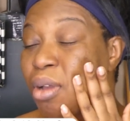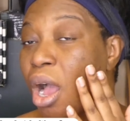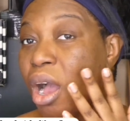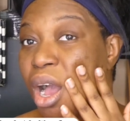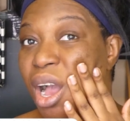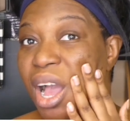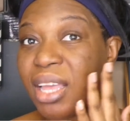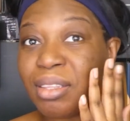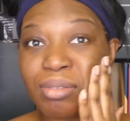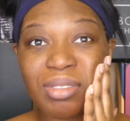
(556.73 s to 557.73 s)

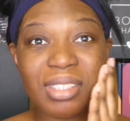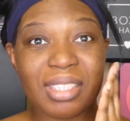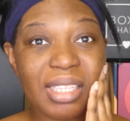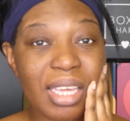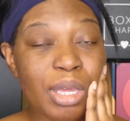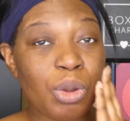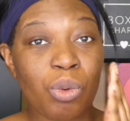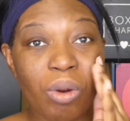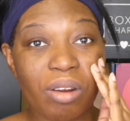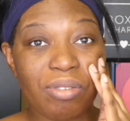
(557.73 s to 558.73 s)
I think it would
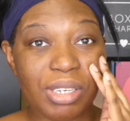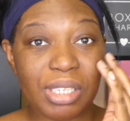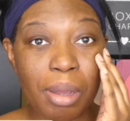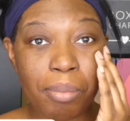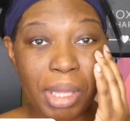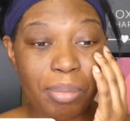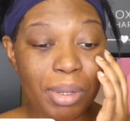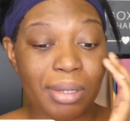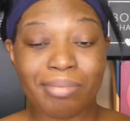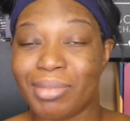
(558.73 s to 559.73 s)
work for some
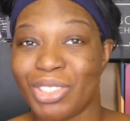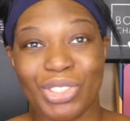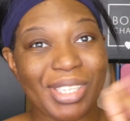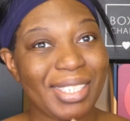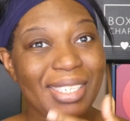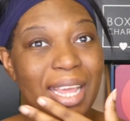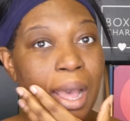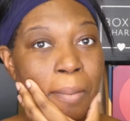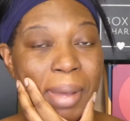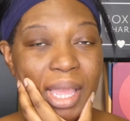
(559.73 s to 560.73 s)
people, just
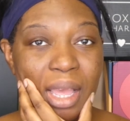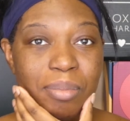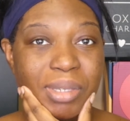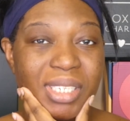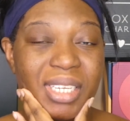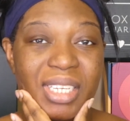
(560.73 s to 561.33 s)
not my cup of tea.